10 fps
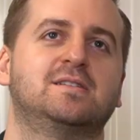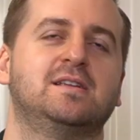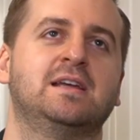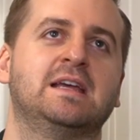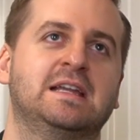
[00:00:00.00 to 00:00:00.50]

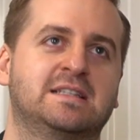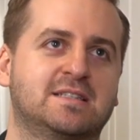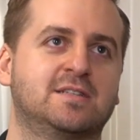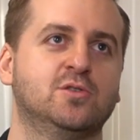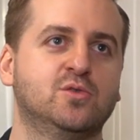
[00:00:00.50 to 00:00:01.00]
It's
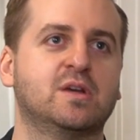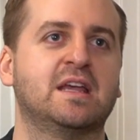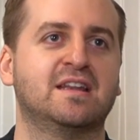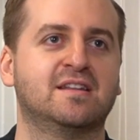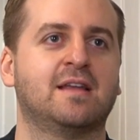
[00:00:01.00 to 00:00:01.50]
still
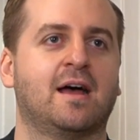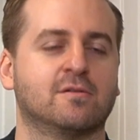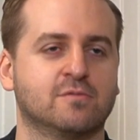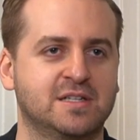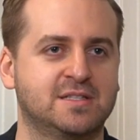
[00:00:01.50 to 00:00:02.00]
in that
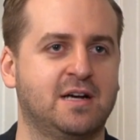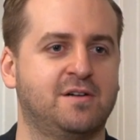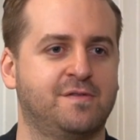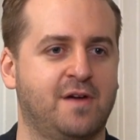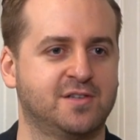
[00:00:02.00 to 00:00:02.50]
retail
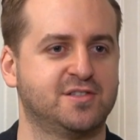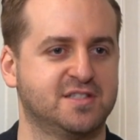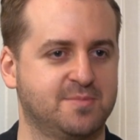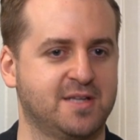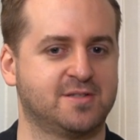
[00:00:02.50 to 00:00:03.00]
fashion
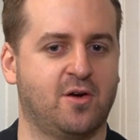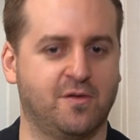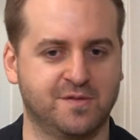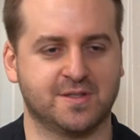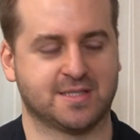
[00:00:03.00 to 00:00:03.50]
space,
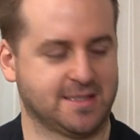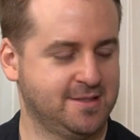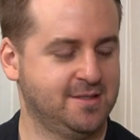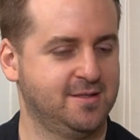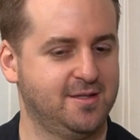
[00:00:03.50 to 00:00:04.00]

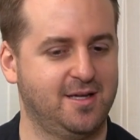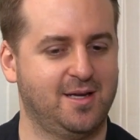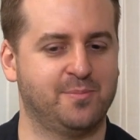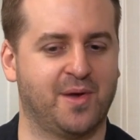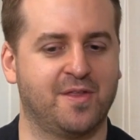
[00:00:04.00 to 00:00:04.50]
obviously,
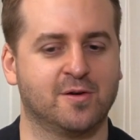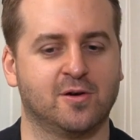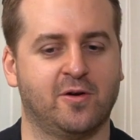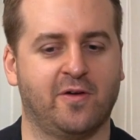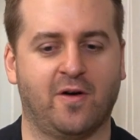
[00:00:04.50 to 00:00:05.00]
but there
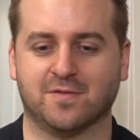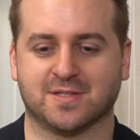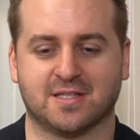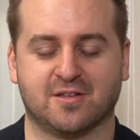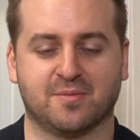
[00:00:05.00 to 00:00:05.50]
are
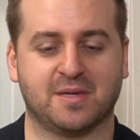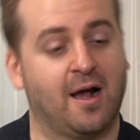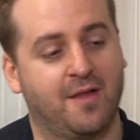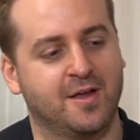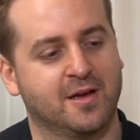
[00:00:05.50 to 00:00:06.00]
obviously going to be
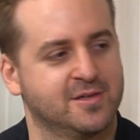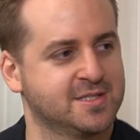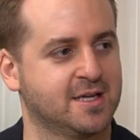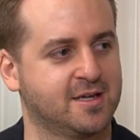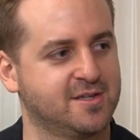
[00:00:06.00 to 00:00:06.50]
other areas
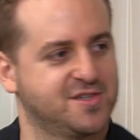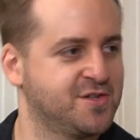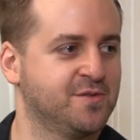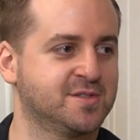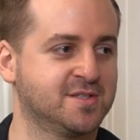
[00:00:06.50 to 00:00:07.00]
like
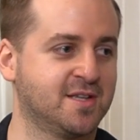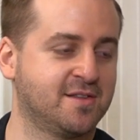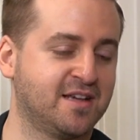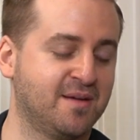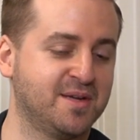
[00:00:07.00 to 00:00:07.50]
services. I
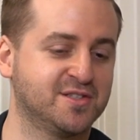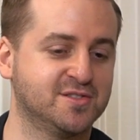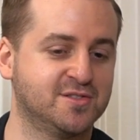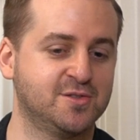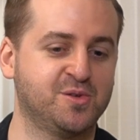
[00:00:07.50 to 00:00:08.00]
think I
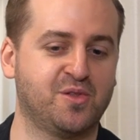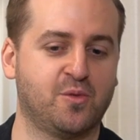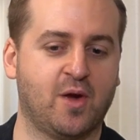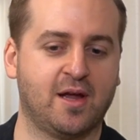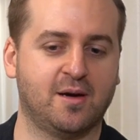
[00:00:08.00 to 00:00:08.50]
mentioned to you on the
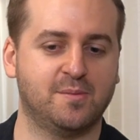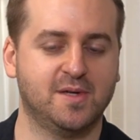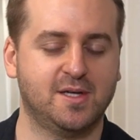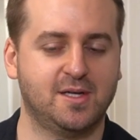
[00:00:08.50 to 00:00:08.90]
way up